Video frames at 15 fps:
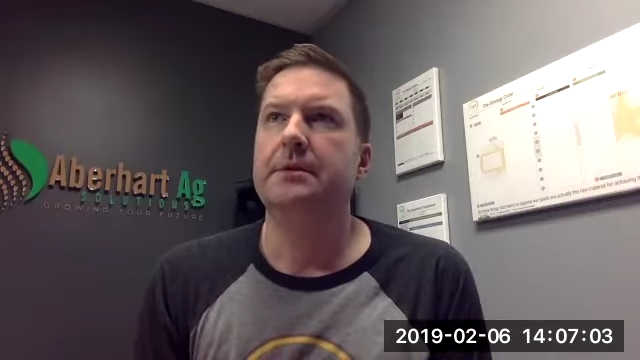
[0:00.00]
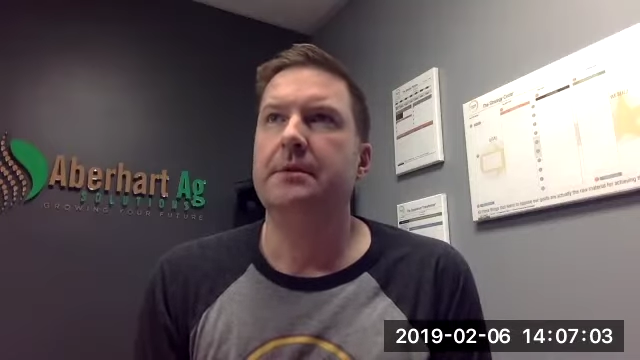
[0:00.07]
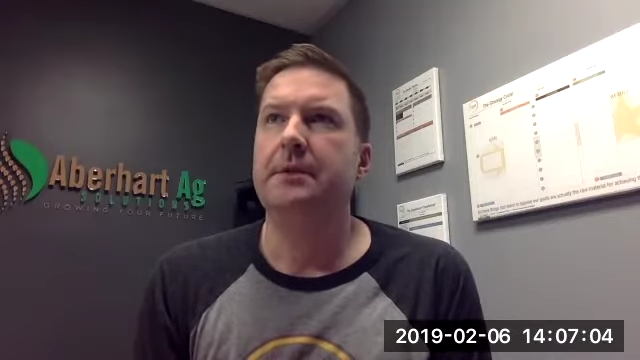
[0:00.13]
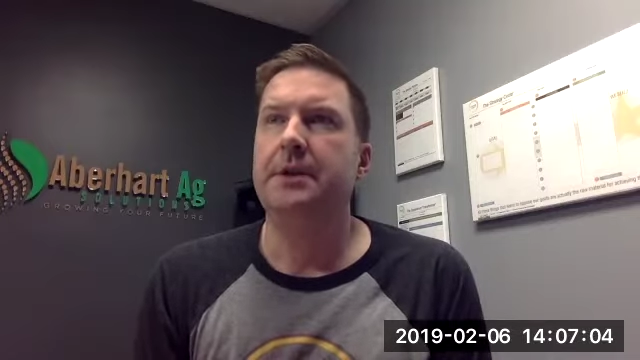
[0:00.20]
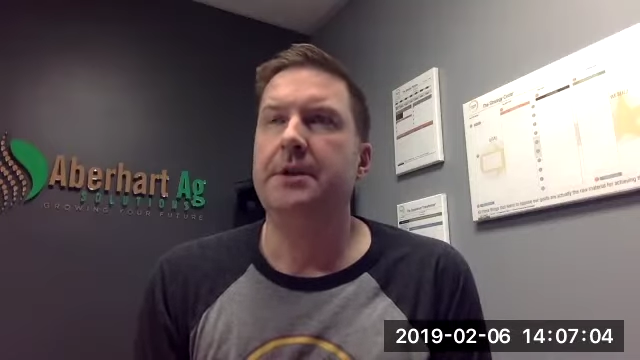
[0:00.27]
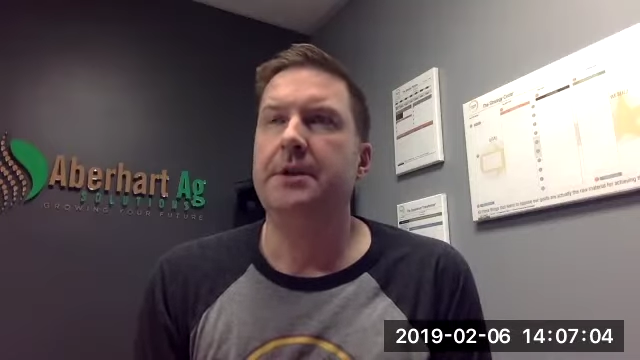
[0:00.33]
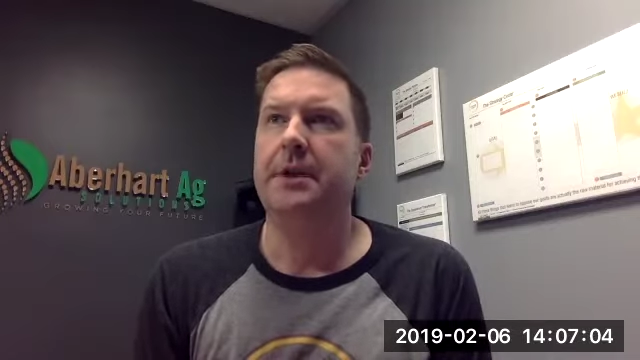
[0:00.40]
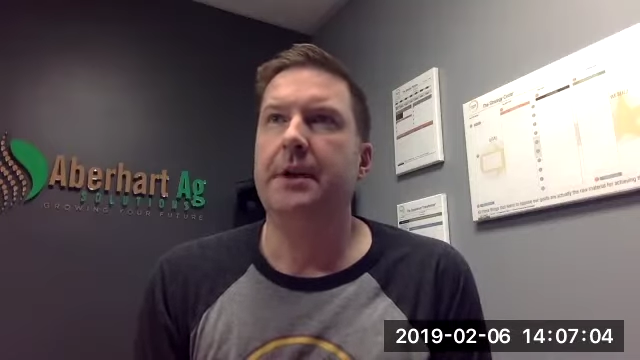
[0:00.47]

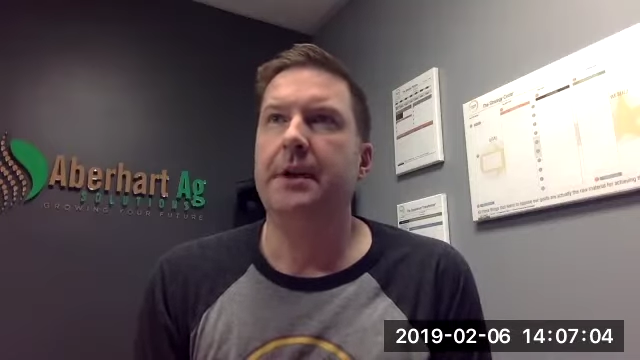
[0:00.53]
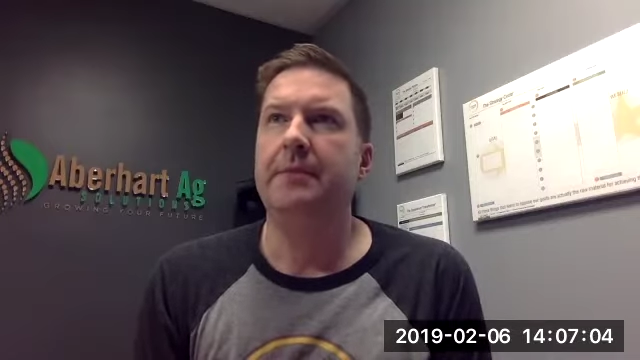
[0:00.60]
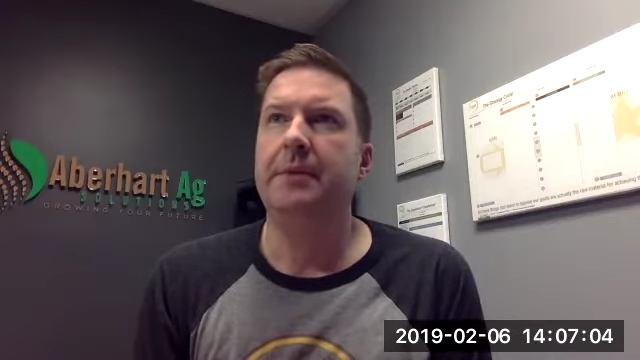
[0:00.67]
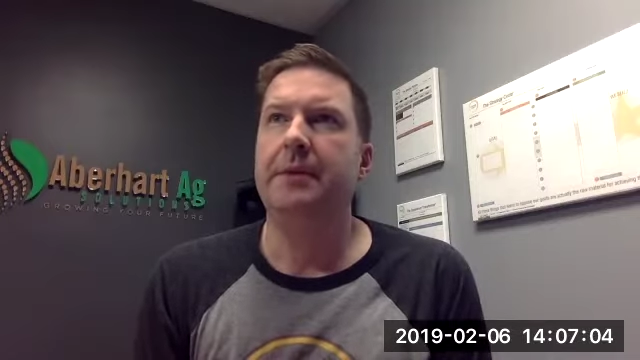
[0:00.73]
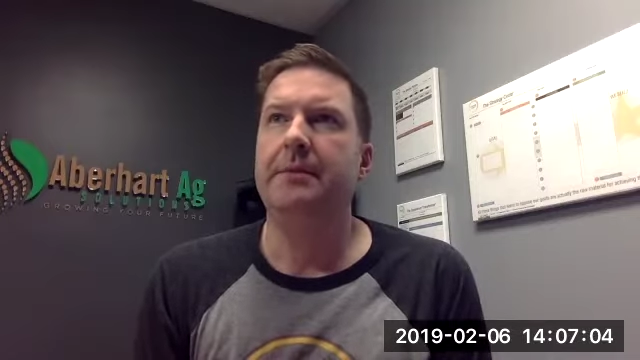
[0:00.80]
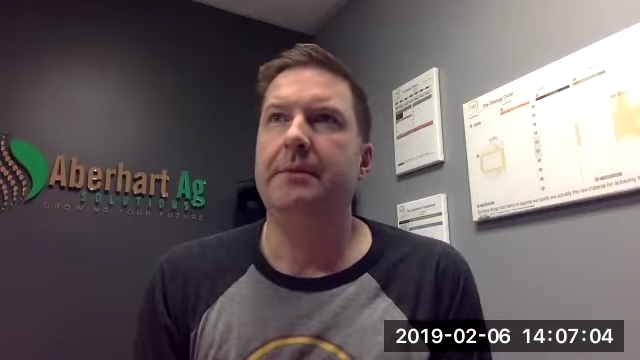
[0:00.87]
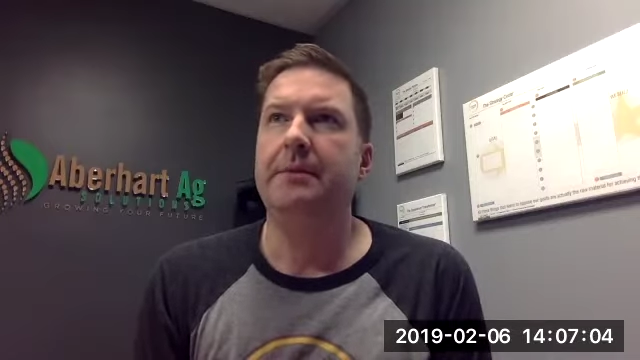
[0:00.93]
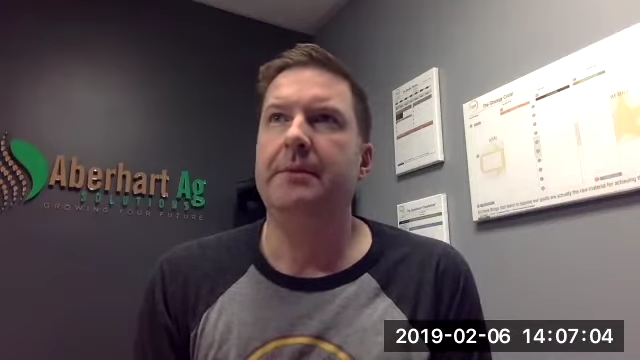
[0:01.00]
educate
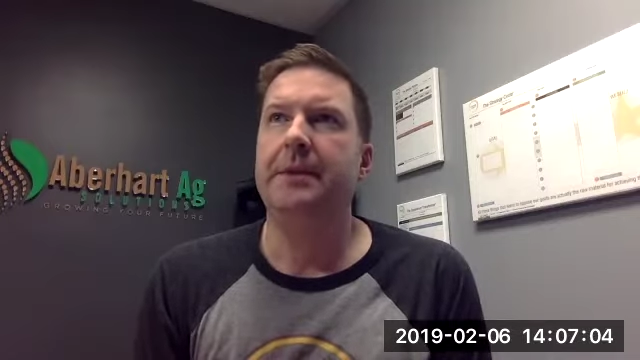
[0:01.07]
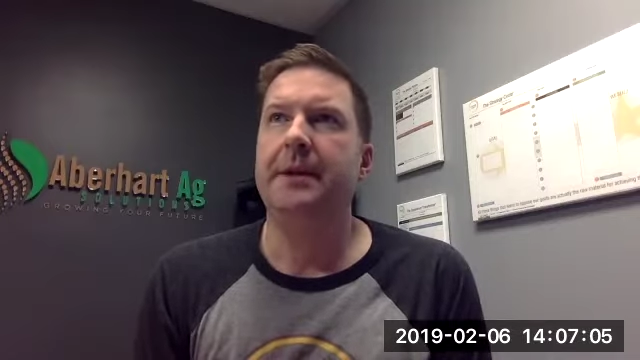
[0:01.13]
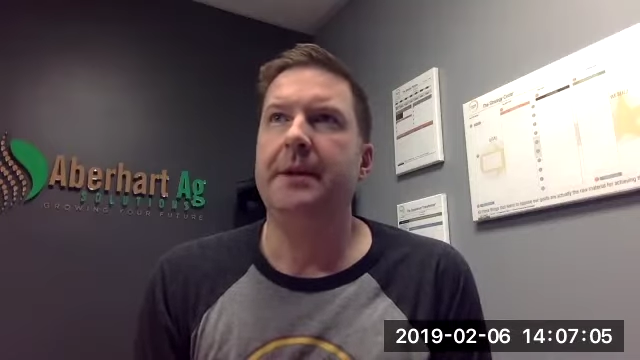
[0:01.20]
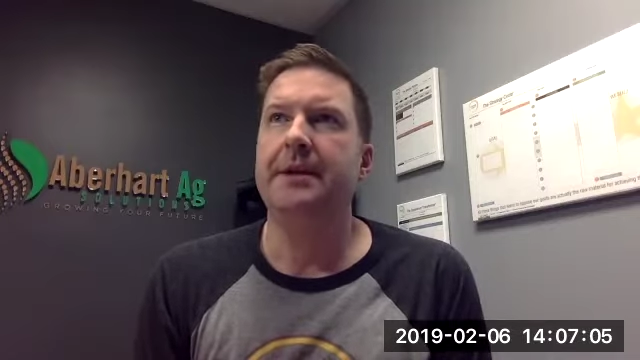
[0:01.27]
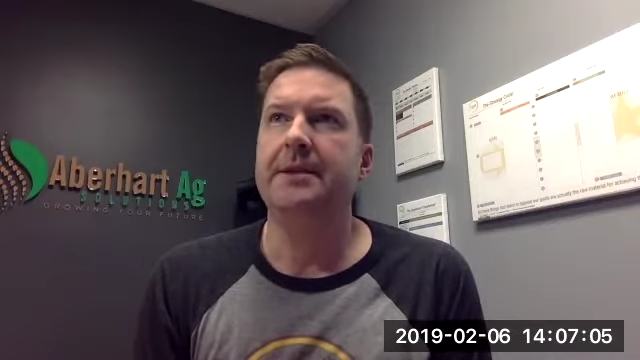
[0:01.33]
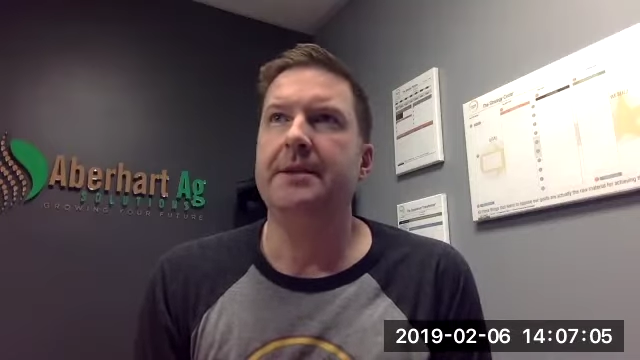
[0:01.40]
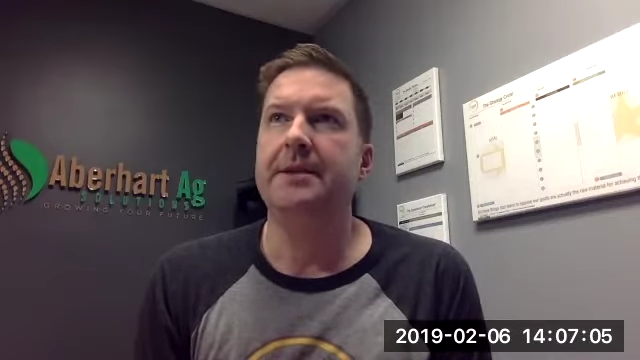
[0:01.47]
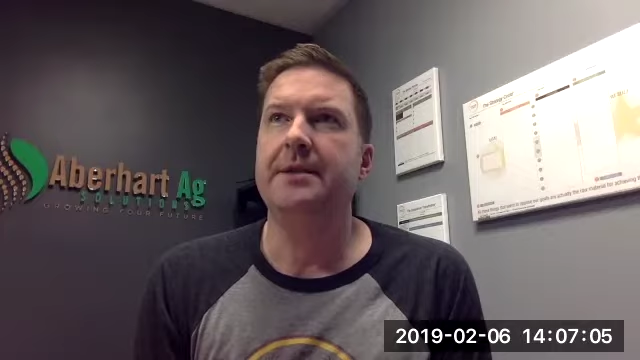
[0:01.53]
people. But I
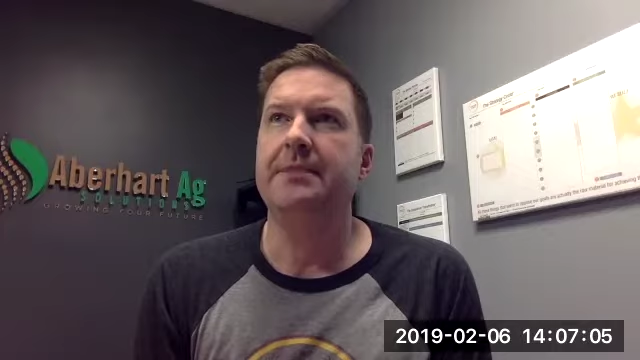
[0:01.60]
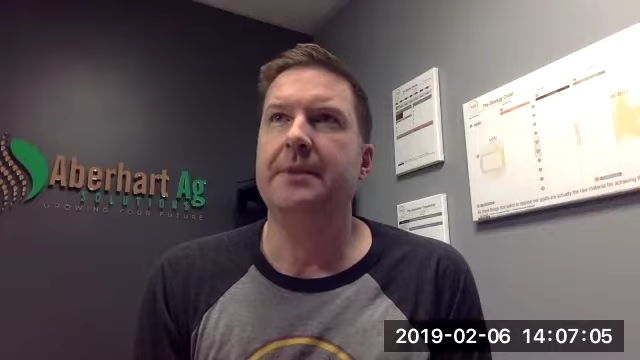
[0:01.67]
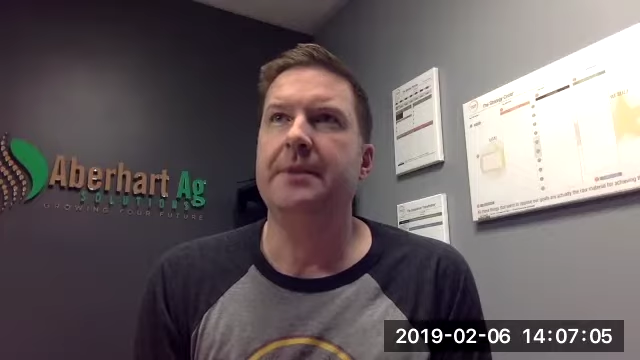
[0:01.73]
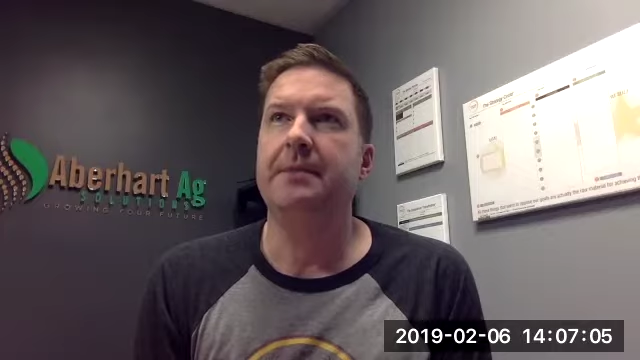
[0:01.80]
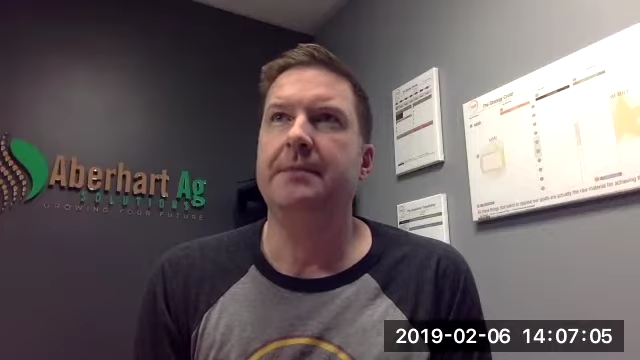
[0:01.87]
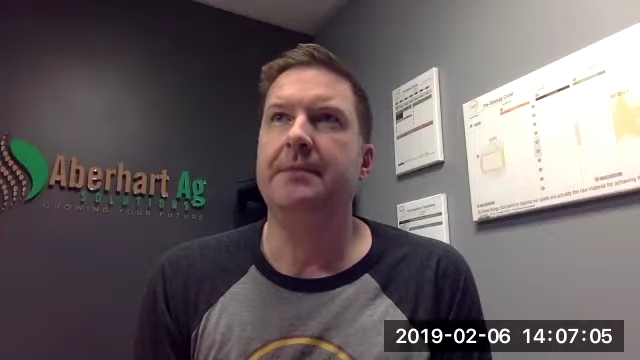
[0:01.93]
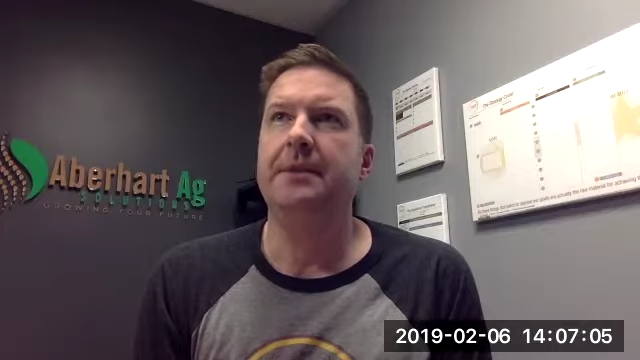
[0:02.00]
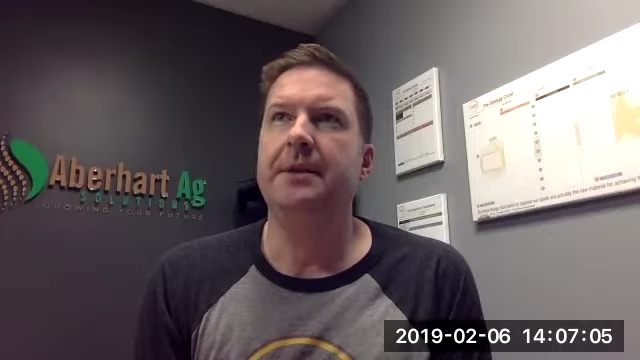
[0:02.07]
guess that's
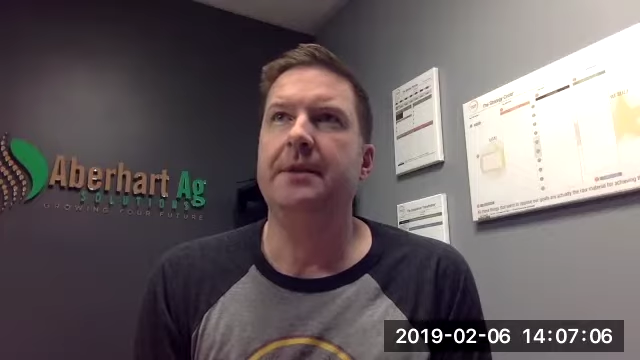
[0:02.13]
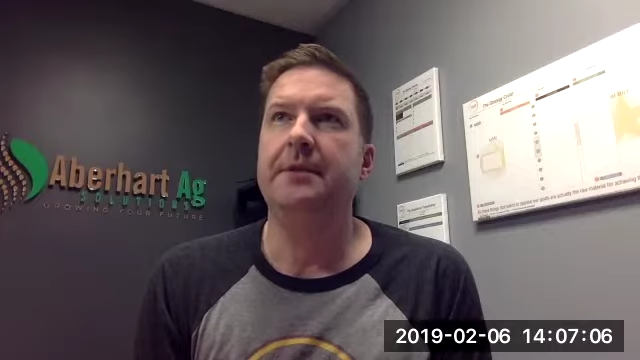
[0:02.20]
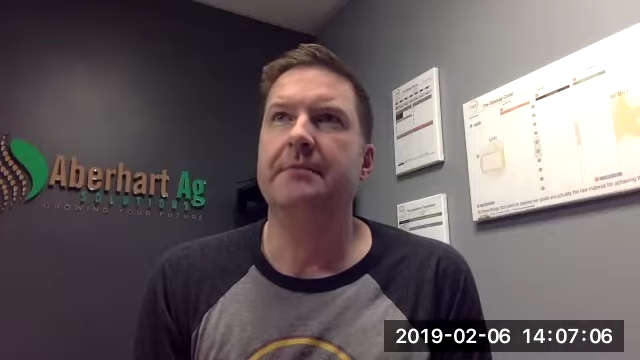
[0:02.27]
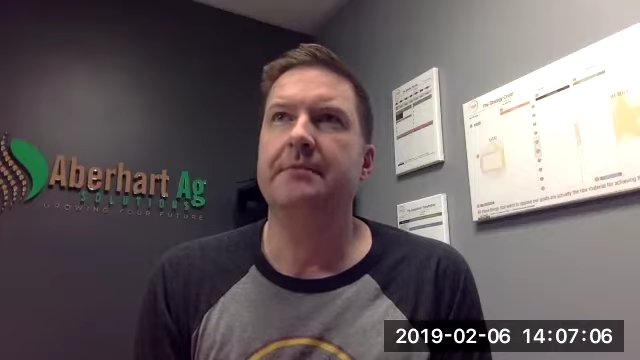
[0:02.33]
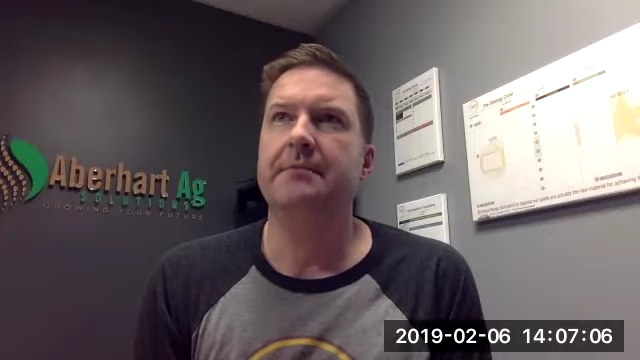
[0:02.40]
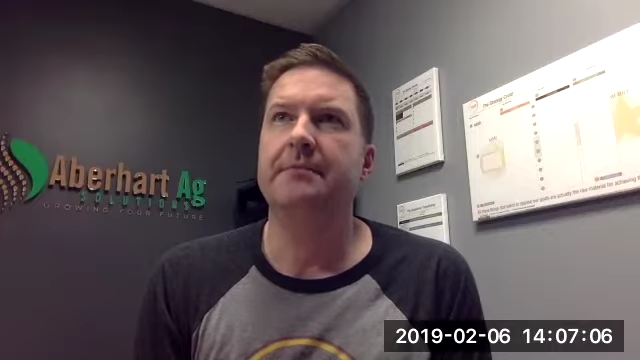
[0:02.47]
probably a